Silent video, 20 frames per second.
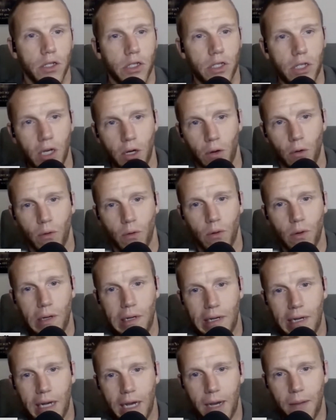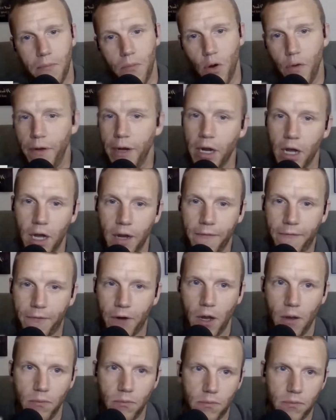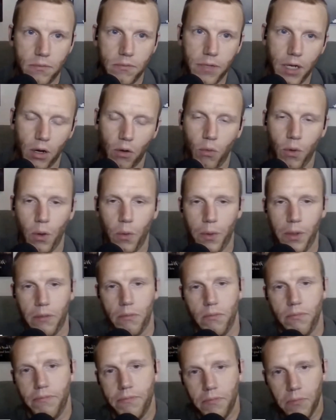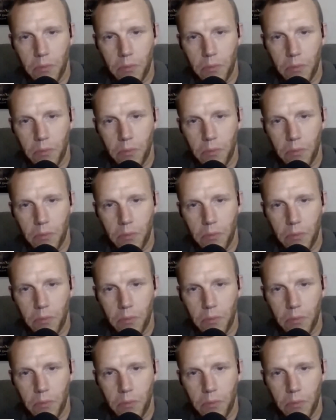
so uh, moving on from you know what we